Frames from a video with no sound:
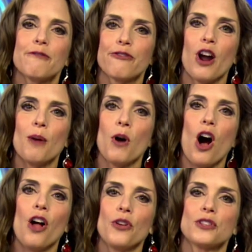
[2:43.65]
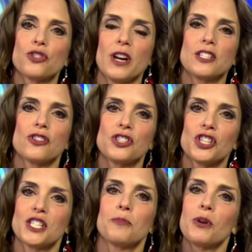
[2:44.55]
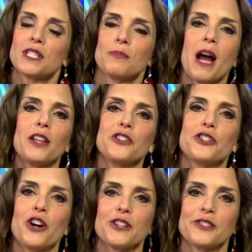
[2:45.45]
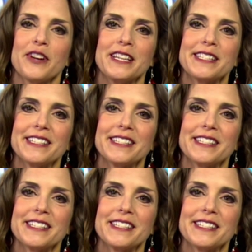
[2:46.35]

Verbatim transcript: from all those strangers just to put a smile on your daughter's face?